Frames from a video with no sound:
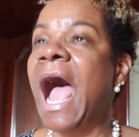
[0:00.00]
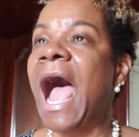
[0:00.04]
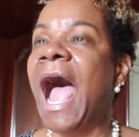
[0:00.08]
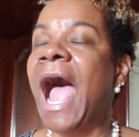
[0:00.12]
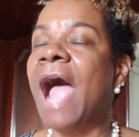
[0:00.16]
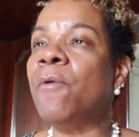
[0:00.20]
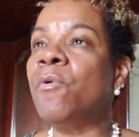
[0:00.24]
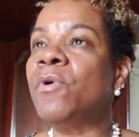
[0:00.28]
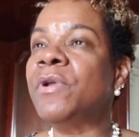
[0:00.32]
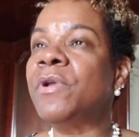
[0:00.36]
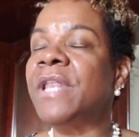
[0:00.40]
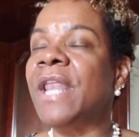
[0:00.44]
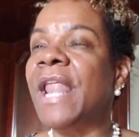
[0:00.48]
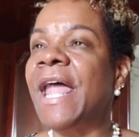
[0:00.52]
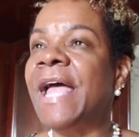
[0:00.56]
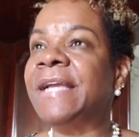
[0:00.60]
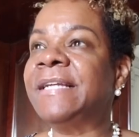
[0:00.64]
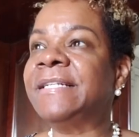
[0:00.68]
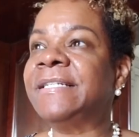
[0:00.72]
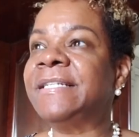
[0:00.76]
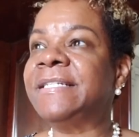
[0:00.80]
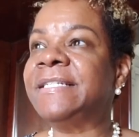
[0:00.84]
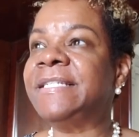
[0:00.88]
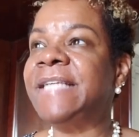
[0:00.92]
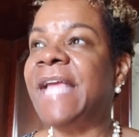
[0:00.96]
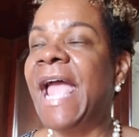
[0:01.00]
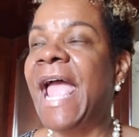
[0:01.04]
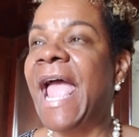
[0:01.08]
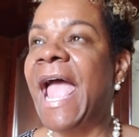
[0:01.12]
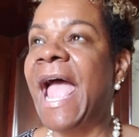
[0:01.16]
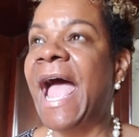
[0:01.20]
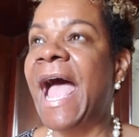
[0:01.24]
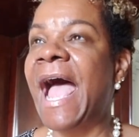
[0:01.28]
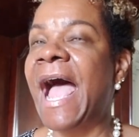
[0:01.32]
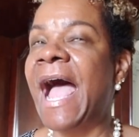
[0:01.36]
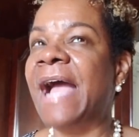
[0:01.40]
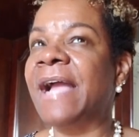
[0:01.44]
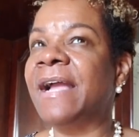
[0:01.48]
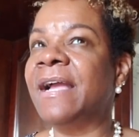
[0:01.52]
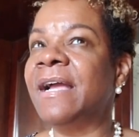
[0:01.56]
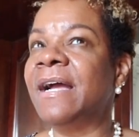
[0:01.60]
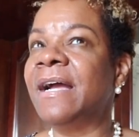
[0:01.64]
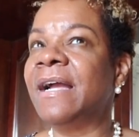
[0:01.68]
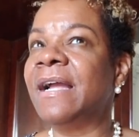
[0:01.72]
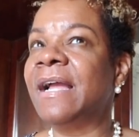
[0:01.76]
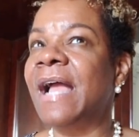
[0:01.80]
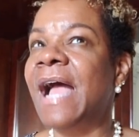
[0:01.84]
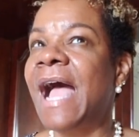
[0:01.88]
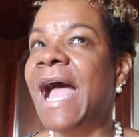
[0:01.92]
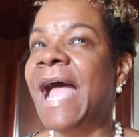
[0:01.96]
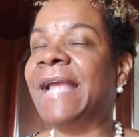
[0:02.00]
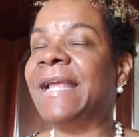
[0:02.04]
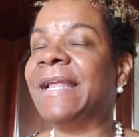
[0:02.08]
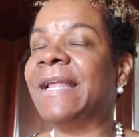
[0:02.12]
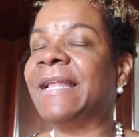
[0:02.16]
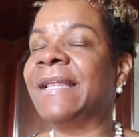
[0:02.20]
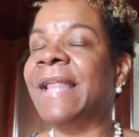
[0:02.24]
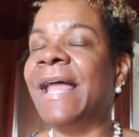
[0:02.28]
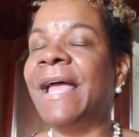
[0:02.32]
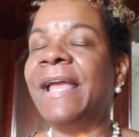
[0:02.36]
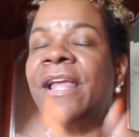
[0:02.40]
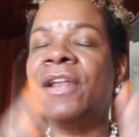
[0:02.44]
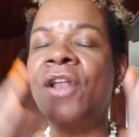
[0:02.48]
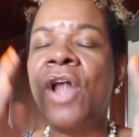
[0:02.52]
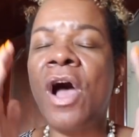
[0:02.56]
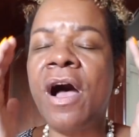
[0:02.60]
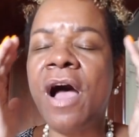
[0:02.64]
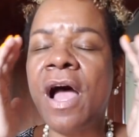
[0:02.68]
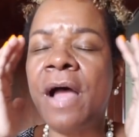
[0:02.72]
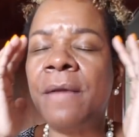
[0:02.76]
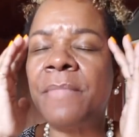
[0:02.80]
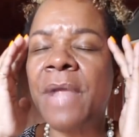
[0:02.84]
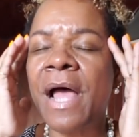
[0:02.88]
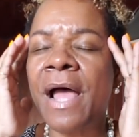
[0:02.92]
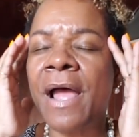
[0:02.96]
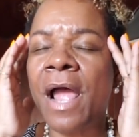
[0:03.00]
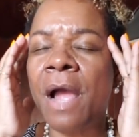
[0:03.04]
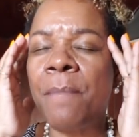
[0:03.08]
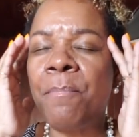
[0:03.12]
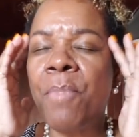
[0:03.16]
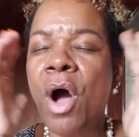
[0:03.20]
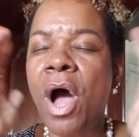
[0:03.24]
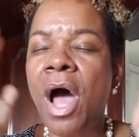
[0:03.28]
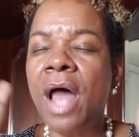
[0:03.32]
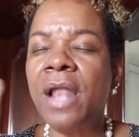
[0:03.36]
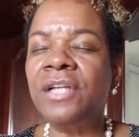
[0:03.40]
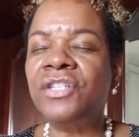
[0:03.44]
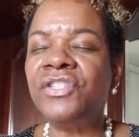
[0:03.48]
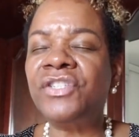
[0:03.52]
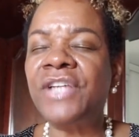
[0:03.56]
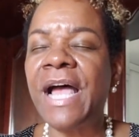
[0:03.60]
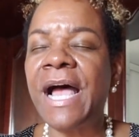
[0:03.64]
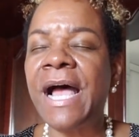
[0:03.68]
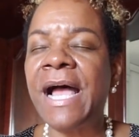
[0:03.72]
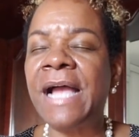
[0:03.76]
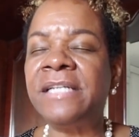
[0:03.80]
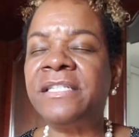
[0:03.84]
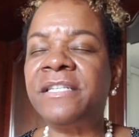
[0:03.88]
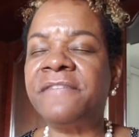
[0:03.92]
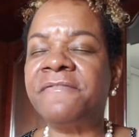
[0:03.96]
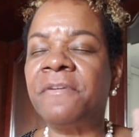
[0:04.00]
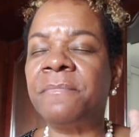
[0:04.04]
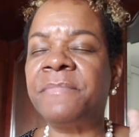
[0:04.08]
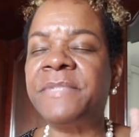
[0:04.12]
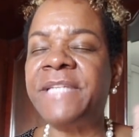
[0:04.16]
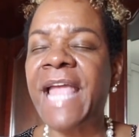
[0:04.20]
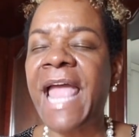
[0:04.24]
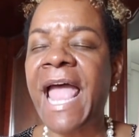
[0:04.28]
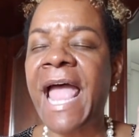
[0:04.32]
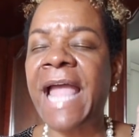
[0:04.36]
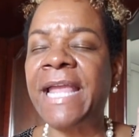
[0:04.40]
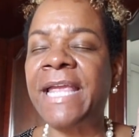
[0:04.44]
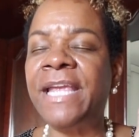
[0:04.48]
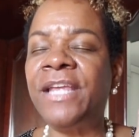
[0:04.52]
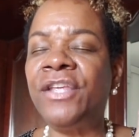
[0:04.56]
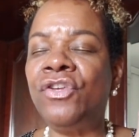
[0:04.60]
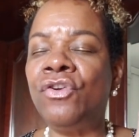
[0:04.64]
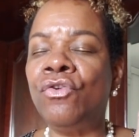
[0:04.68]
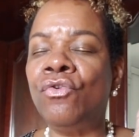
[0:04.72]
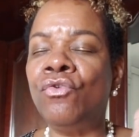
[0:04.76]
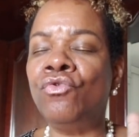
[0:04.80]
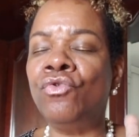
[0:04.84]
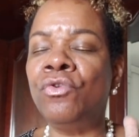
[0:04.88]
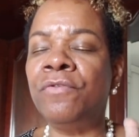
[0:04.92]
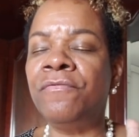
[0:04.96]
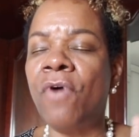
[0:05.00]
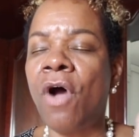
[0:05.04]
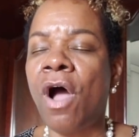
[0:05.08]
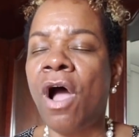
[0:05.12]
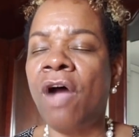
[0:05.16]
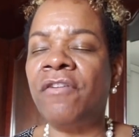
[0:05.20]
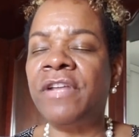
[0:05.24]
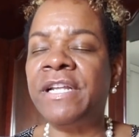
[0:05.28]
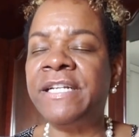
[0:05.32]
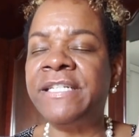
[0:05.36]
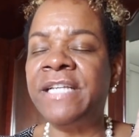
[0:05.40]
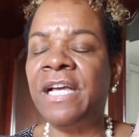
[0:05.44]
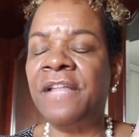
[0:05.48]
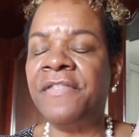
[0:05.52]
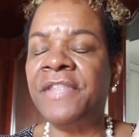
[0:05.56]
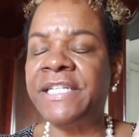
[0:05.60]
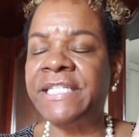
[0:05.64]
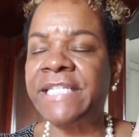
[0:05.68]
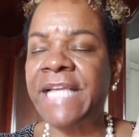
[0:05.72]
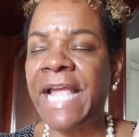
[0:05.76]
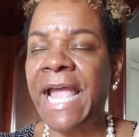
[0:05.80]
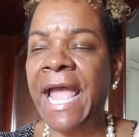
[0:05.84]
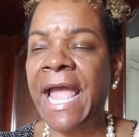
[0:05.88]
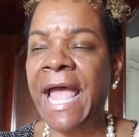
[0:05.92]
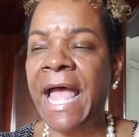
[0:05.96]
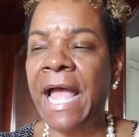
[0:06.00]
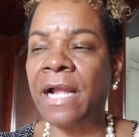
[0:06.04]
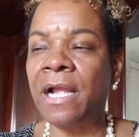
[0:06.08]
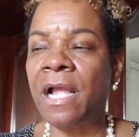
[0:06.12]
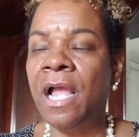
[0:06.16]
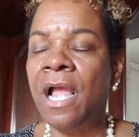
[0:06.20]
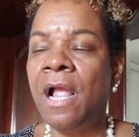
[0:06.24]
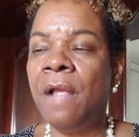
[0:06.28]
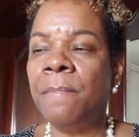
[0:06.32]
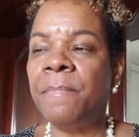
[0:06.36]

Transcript: I would like to tag, I apologize if I'm tagging you and you've already done the tag,